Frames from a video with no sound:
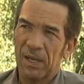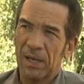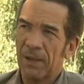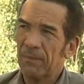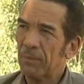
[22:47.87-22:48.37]

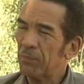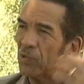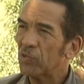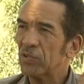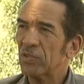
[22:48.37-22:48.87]
um,
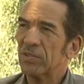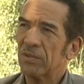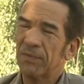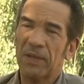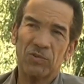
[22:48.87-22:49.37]
BIUST's
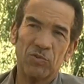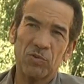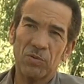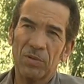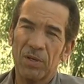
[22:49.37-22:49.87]
Phase
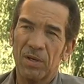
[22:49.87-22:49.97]
2